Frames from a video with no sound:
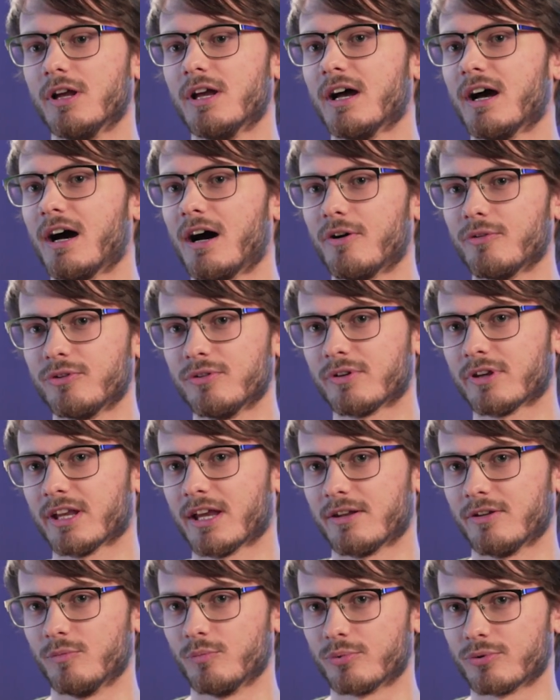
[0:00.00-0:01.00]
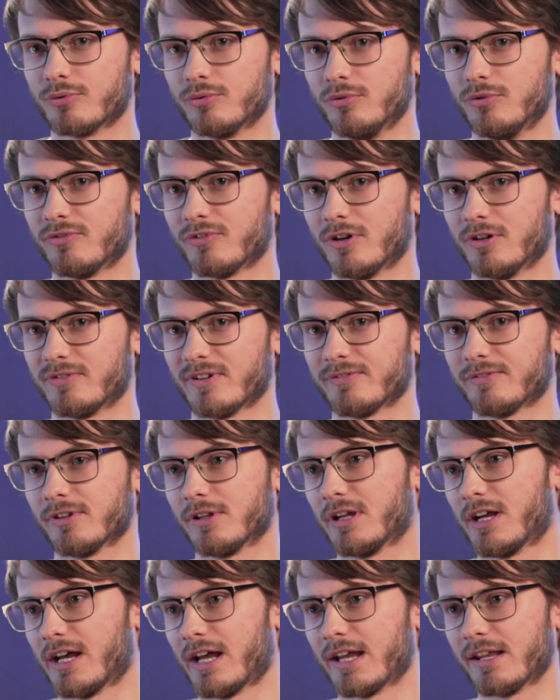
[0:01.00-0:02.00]
how you can improve over the
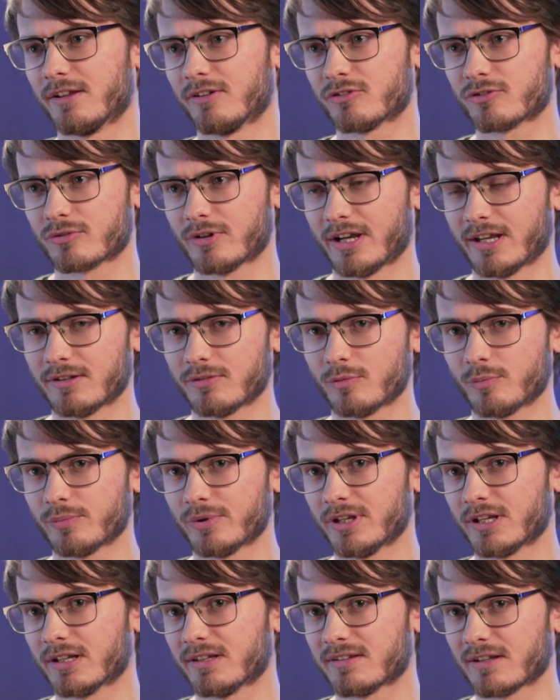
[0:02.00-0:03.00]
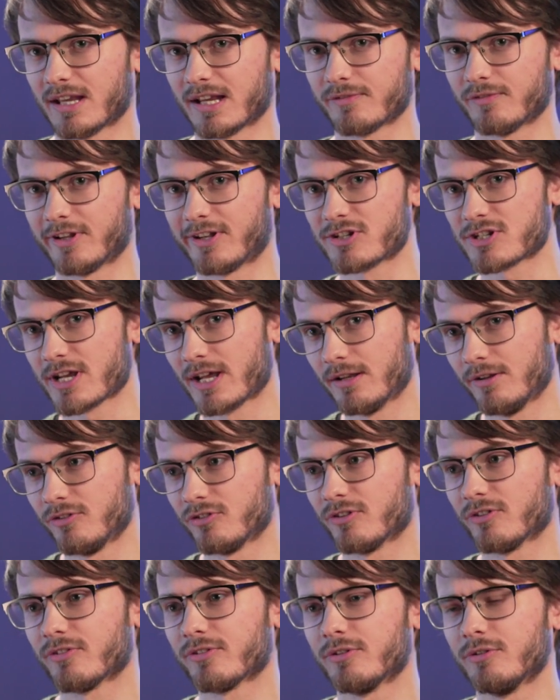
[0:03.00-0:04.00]
line, and try to pick a deck that
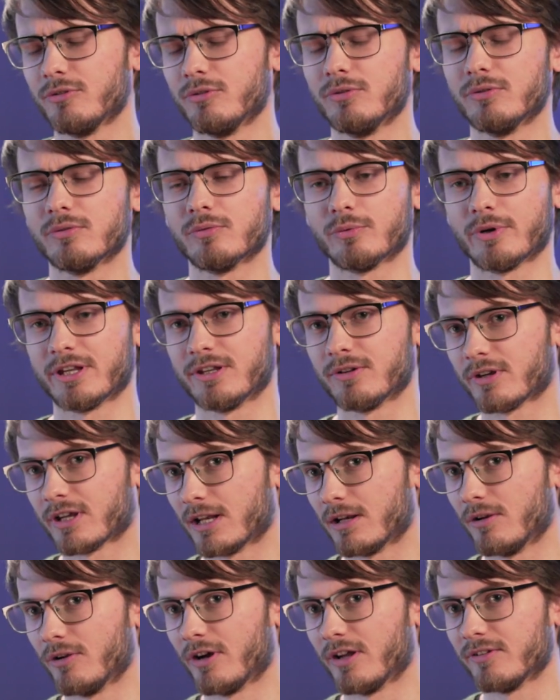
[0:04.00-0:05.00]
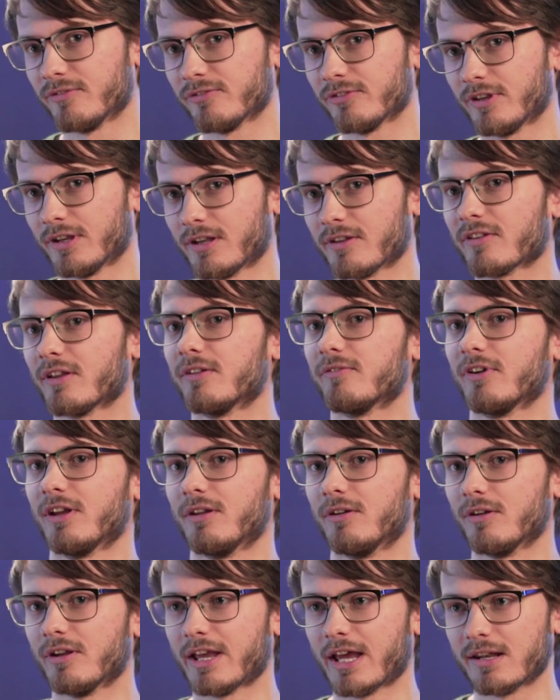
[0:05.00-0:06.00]
challenges you, where you can learn things and
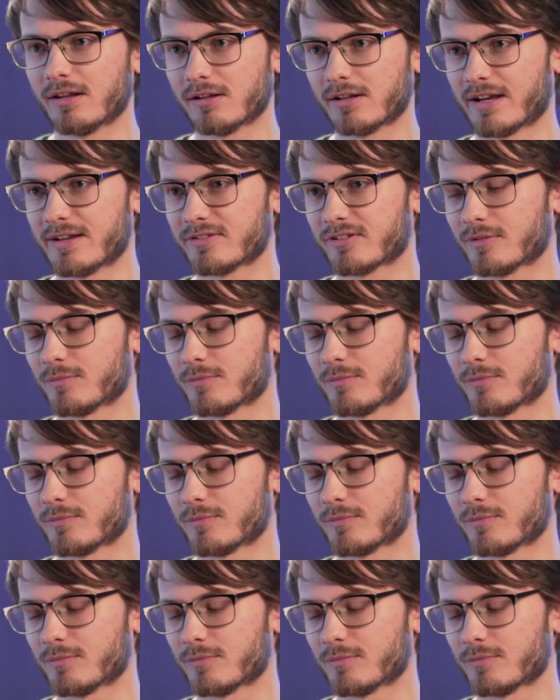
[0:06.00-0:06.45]
then analyze your